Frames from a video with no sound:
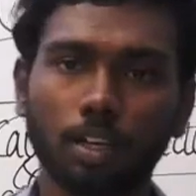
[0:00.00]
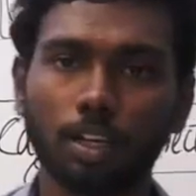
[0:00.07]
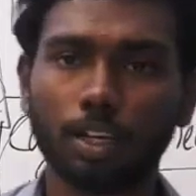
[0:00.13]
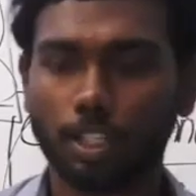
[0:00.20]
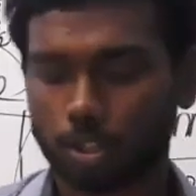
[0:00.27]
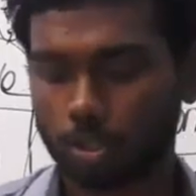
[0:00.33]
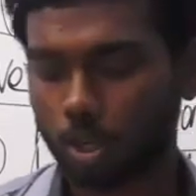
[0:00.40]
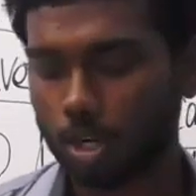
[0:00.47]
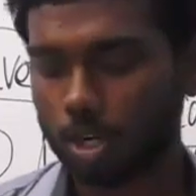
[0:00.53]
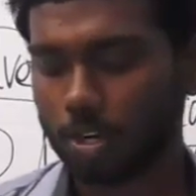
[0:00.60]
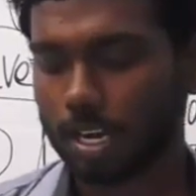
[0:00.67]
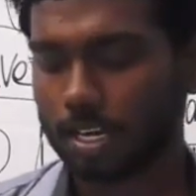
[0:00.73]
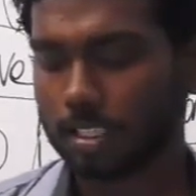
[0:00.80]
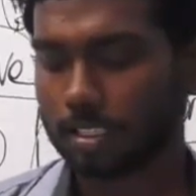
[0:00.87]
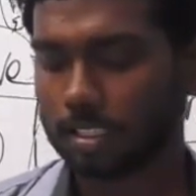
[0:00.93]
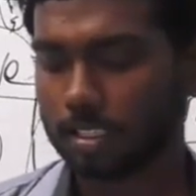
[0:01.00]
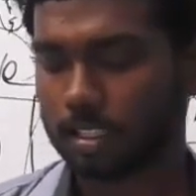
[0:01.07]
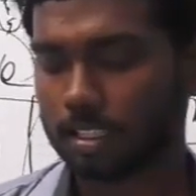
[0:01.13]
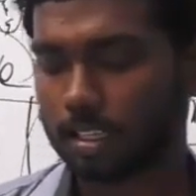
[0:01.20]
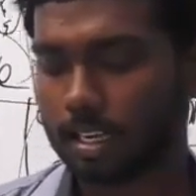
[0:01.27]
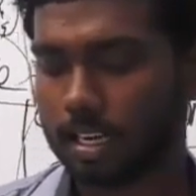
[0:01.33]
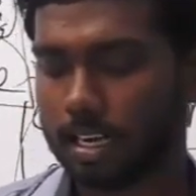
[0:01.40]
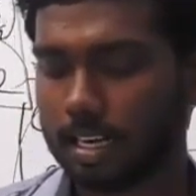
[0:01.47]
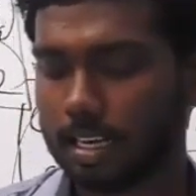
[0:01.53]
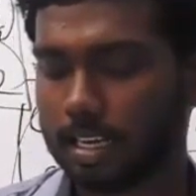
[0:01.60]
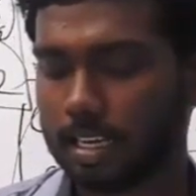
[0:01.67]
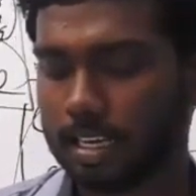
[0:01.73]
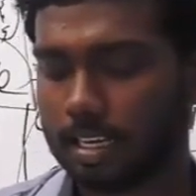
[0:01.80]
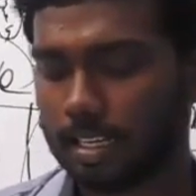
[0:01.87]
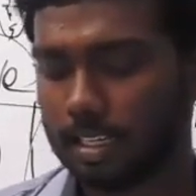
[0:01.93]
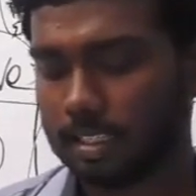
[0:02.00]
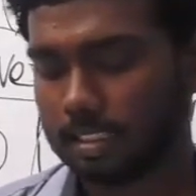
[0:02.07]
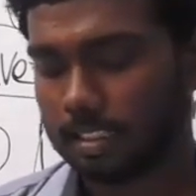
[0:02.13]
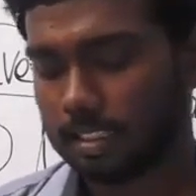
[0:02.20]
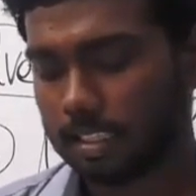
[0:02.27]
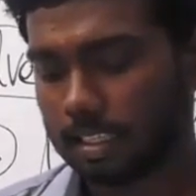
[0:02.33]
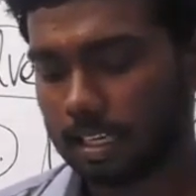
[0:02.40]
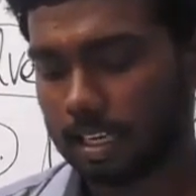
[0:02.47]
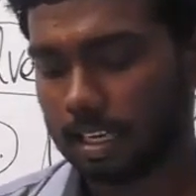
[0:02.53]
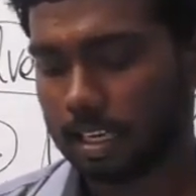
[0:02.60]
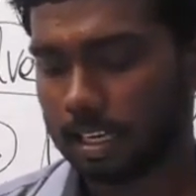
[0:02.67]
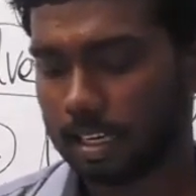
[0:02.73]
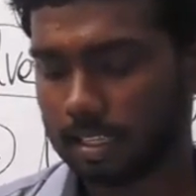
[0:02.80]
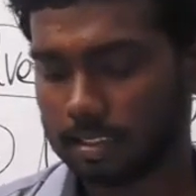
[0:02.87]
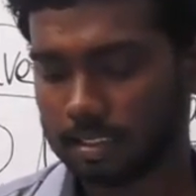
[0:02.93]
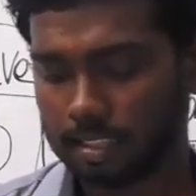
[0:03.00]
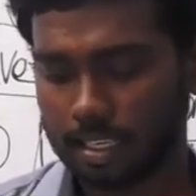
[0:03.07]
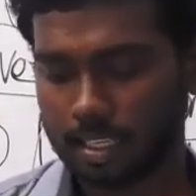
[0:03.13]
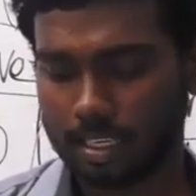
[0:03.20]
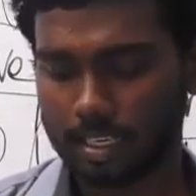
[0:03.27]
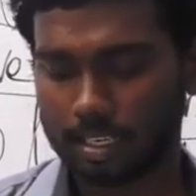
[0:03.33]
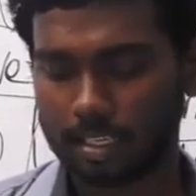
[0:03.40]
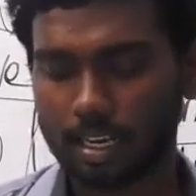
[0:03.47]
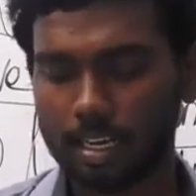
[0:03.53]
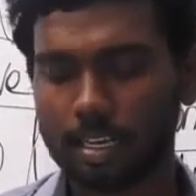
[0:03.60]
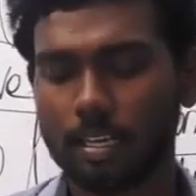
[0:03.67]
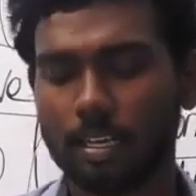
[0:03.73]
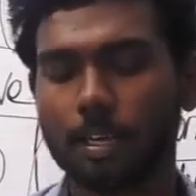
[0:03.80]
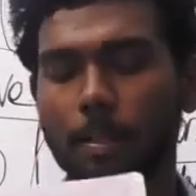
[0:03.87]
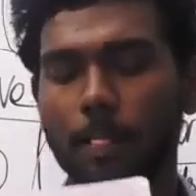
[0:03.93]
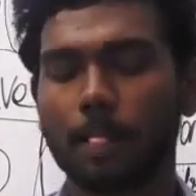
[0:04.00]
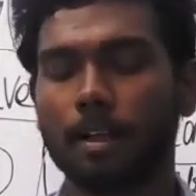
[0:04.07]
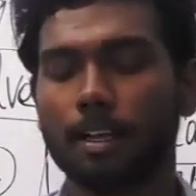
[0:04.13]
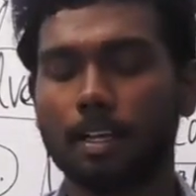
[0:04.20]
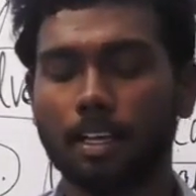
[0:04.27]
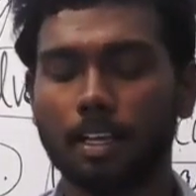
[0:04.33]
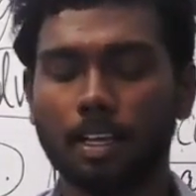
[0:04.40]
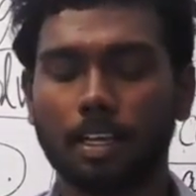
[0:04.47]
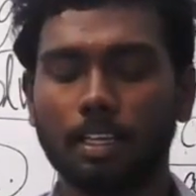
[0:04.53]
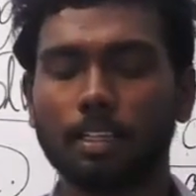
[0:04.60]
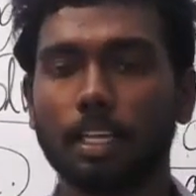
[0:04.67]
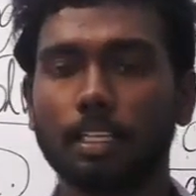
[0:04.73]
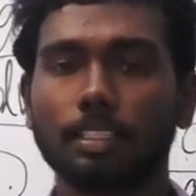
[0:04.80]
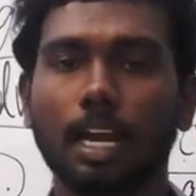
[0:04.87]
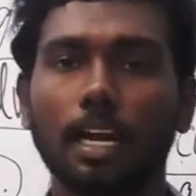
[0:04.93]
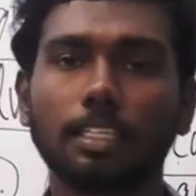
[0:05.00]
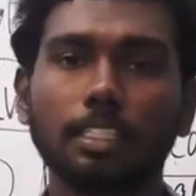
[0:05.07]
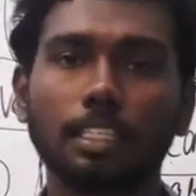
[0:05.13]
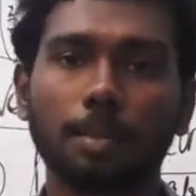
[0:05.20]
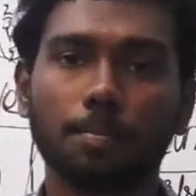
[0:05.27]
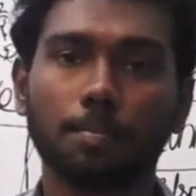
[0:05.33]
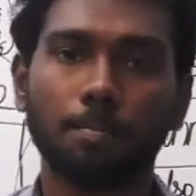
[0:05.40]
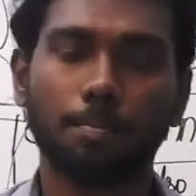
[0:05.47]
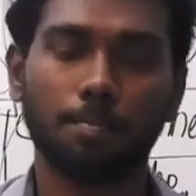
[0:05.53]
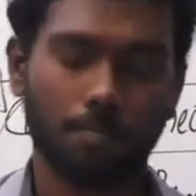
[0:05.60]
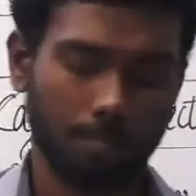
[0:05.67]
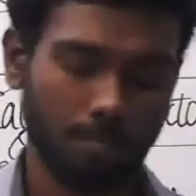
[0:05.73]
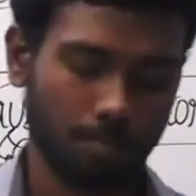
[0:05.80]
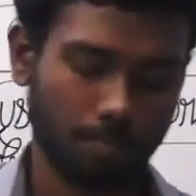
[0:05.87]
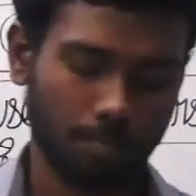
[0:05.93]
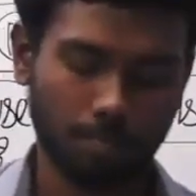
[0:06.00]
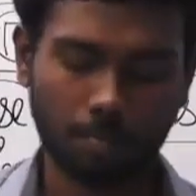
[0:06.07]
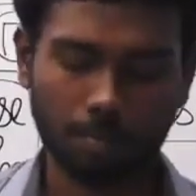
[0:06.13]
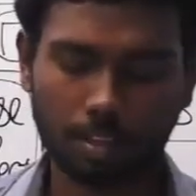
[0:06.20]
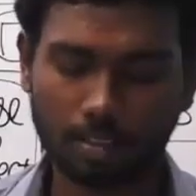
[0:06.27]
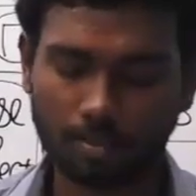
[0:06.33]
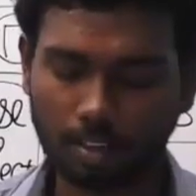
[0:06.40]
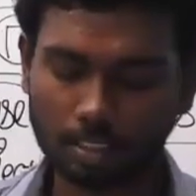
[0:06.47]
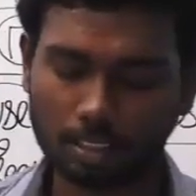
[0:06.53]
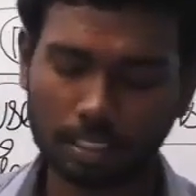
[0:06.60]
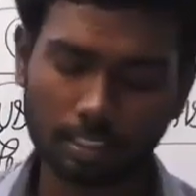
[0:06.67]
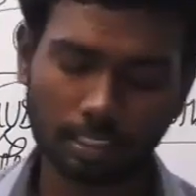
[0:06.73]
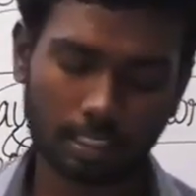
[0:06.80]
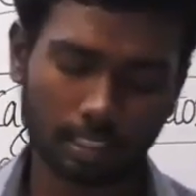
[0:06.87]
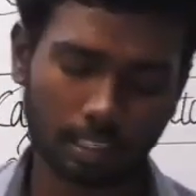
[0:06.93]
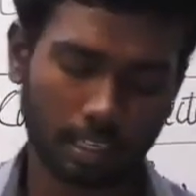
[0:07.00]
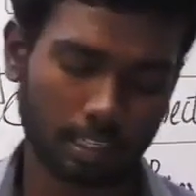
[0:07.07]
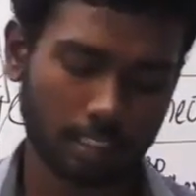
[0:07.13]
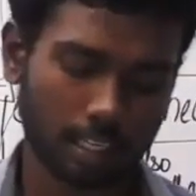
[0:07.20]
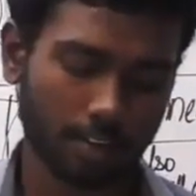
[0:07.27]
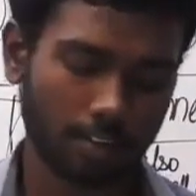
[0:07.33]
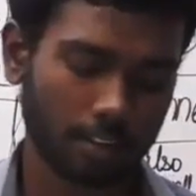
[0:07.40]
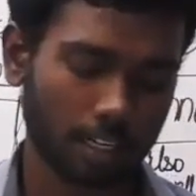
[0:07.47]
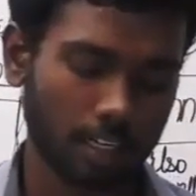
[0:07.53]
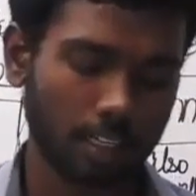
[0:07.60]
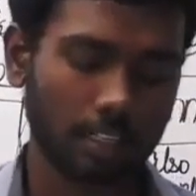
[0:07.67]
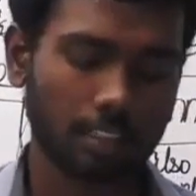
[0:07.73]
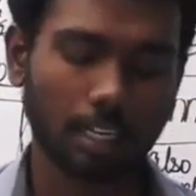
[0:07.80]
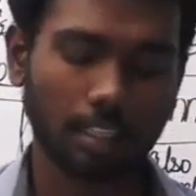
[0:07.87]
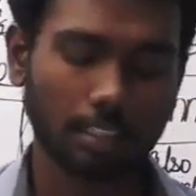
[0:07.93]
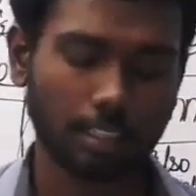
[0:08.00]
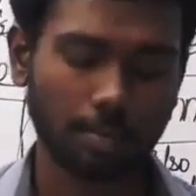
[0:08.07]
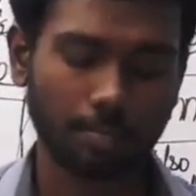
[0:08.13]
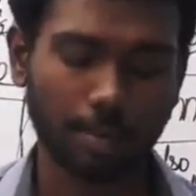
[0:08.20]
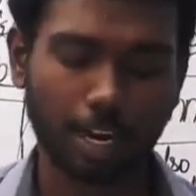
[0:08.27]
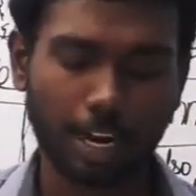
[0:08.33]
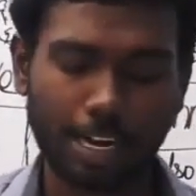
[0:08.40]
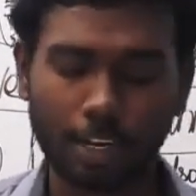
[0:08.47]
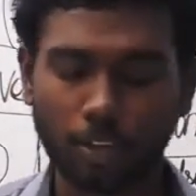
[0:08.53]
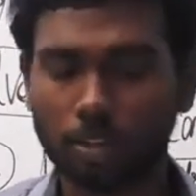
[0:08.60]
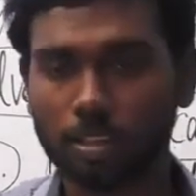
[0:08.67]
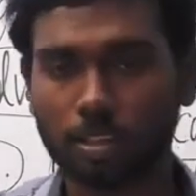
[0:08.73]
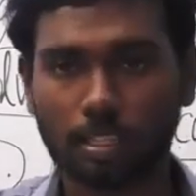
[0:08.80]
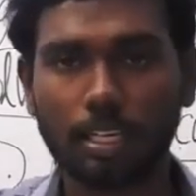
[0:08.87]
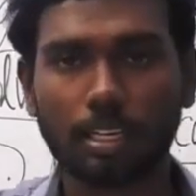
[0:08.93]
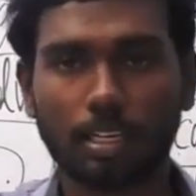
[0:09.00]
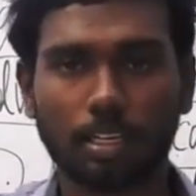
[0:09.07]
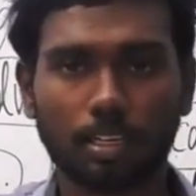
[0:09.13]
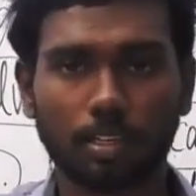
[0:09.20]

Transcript: So you can clearly see here that the judge, in the first sentence it is given that the judge began to think